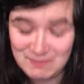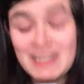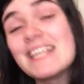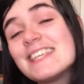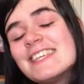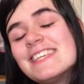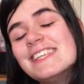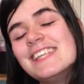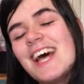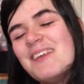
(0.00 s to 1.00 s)
Please.
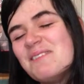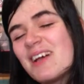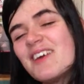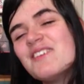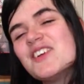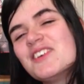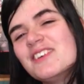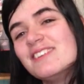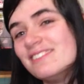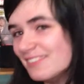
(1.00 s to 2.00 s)
Take off me.
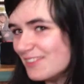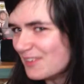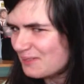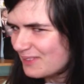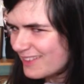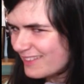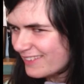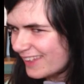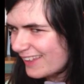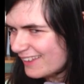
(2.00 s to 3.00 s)
Please.